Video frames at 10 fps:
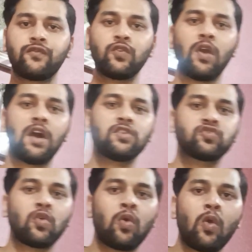if you are
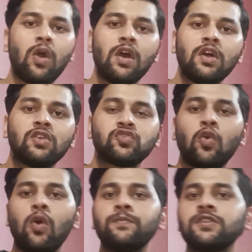so ho
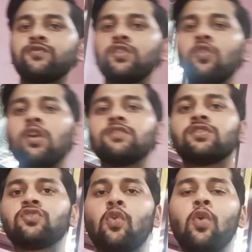so hope this video
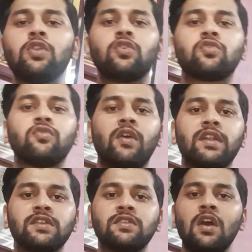answers all your
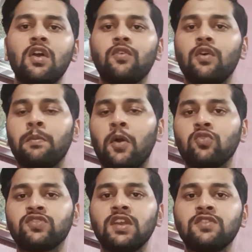queries
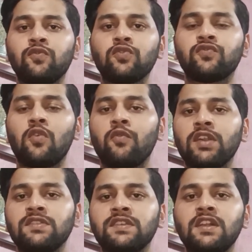about Salesforce, from
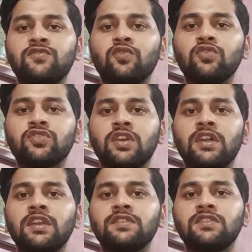what is Salesforce,
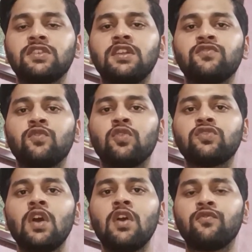careers in
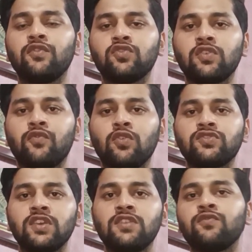Salesforce, future for
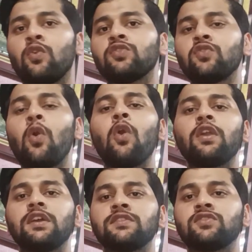Salesforce,
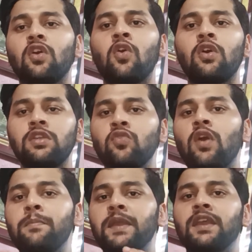or is it, or
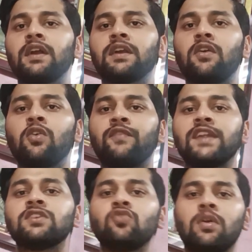you are making a or
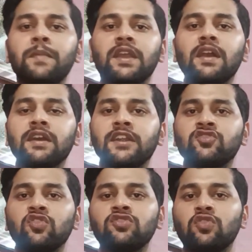whether you are making a
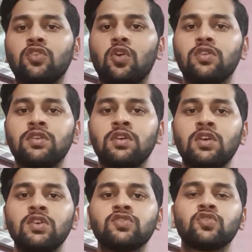correct choice or not.
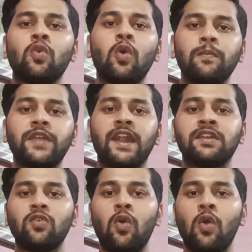So hope
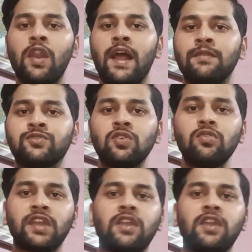that all helps you.